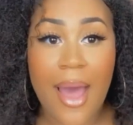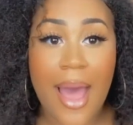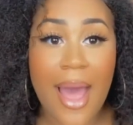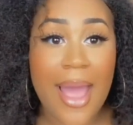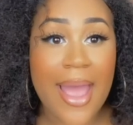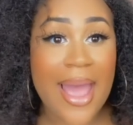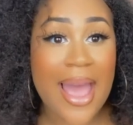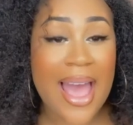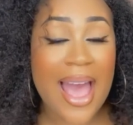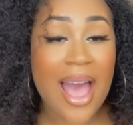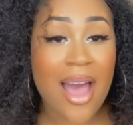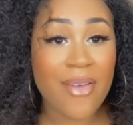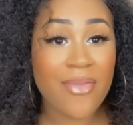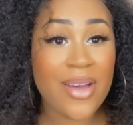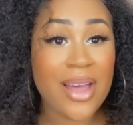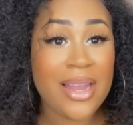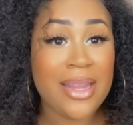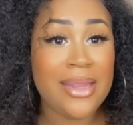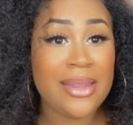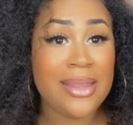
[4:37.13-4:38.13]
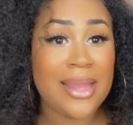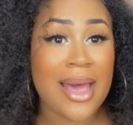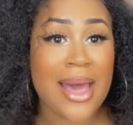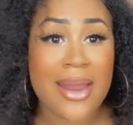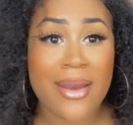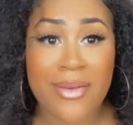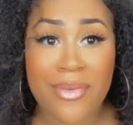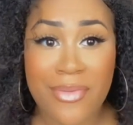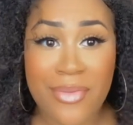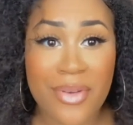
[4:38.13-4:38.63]
I have a
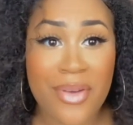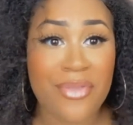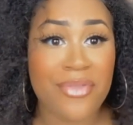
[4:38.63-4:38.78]
lot of